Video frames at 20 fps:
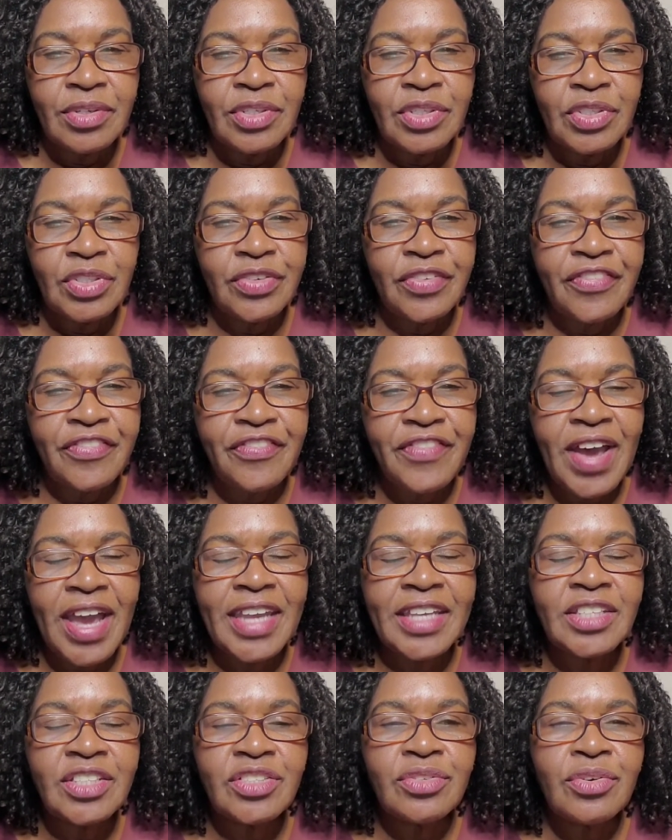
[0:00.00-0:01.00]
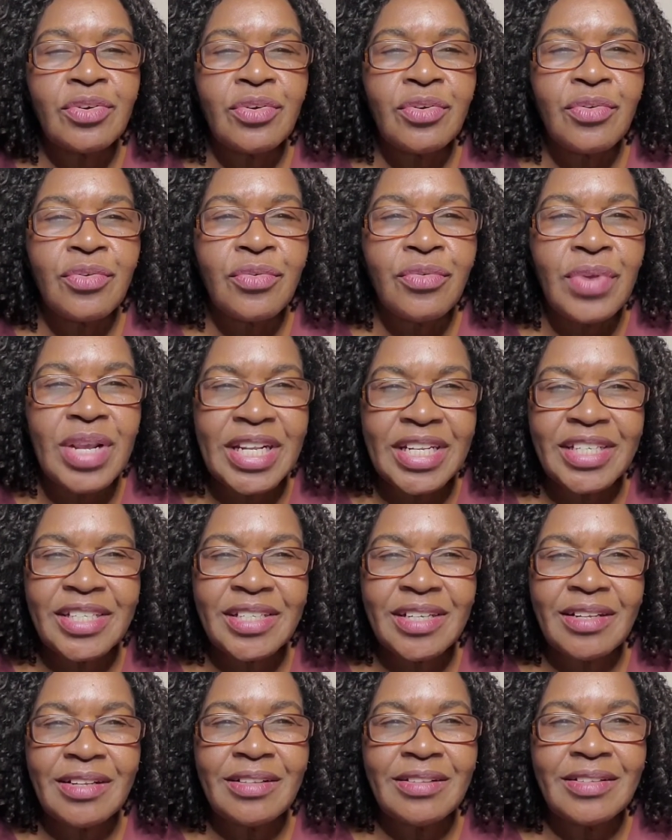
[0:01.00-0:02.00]
to fight
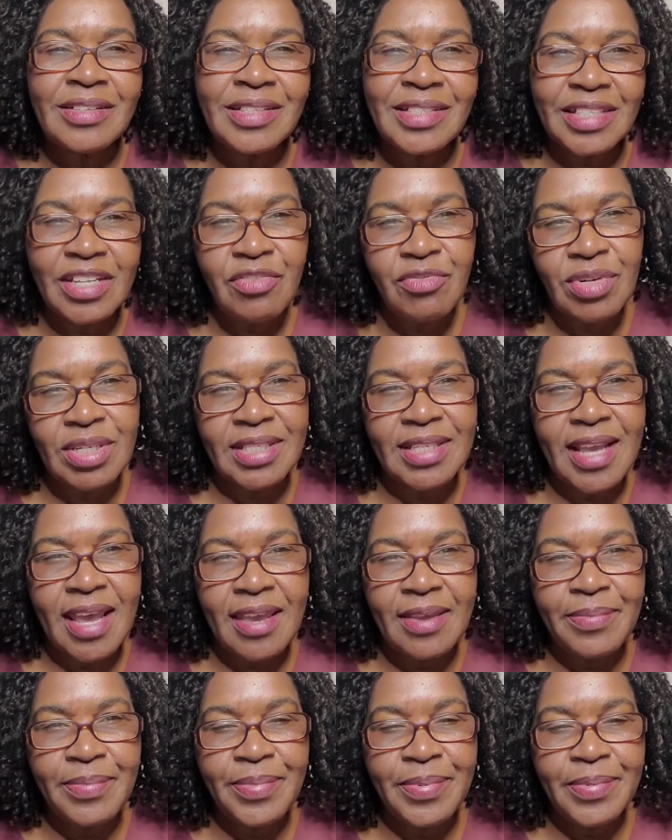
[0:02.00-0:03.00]
racial stereotype.